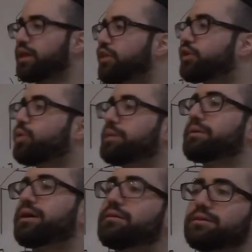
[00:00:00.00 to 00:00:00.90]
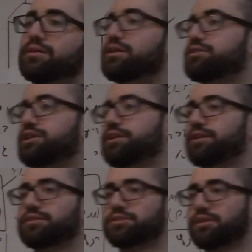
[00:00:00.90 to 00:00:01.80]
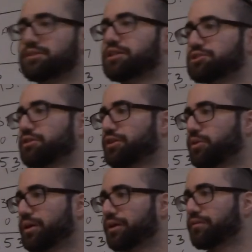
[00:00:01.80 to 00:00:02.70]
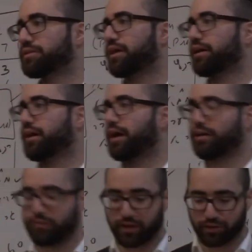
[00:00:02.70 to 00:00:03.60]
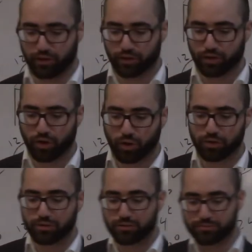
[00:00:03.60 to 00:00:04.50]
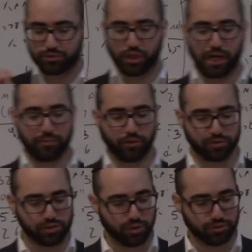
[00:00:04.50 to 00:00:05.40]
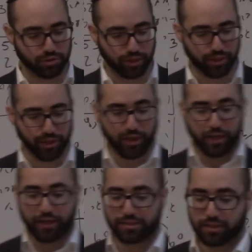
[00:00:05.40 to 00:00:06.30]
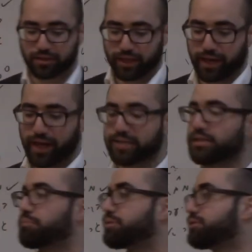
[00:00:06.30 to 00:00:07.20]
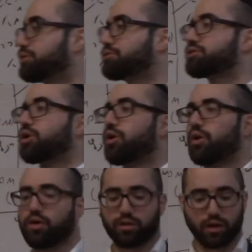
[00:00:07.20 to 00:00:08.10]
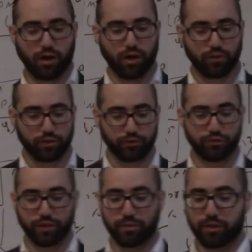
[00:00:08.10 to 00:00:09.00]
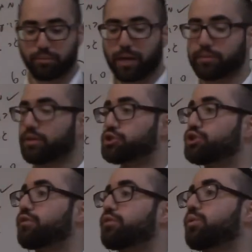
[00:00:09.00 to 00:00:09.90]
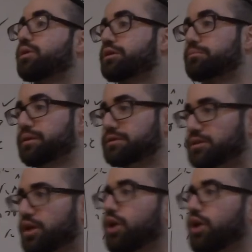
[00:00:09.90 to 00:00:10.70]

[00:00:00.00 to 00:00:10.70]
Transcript: The queen bee, she is essentially the queen of the entire hive, and her whole job, her sole duty is to lay eggs and produce all other female population of the worker bees.